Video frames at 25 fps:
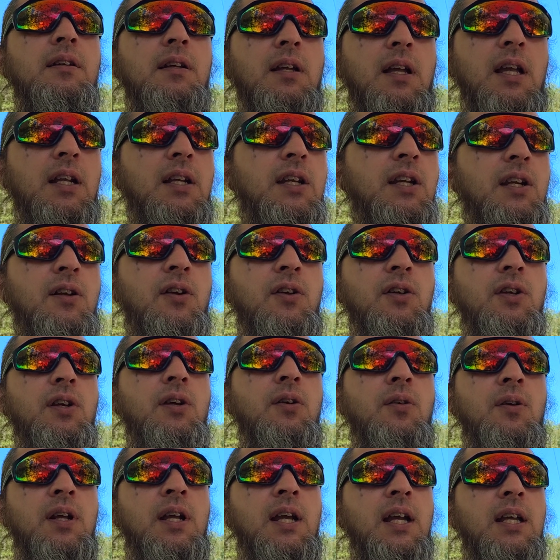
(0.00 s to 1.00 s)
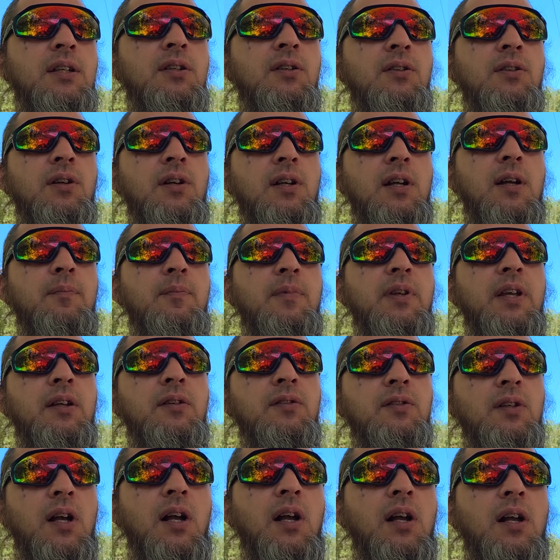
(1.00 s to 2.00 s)
And, you know, you're going to have to hook up the
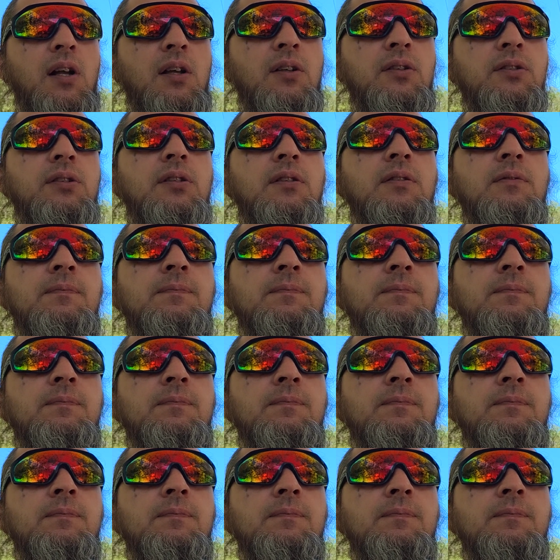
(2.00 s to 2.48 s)
exhaust.